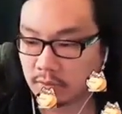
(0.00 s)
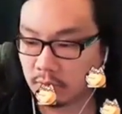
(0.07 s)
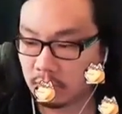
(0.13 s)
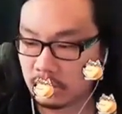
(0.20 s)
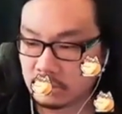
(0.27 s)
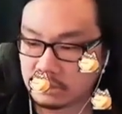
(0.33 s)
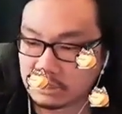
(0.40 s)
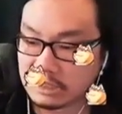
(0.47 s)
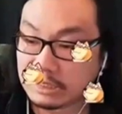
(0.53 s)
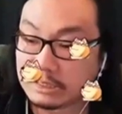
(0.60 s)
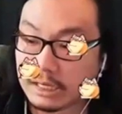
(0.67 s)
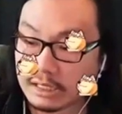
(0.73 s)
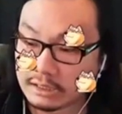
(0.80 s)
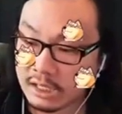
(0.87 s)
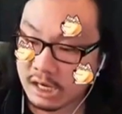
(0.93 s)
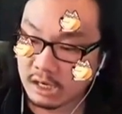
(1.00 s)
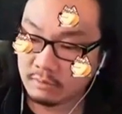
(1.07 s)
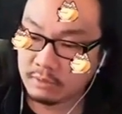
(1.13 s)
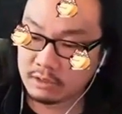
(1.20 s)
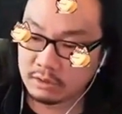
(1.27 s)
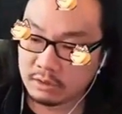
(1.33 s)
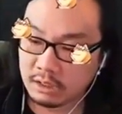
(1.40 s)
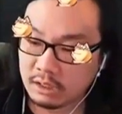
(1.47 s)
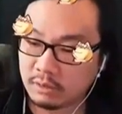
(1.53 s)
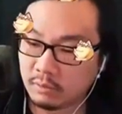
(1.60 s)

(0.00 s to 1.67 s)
we had said that time yesterday and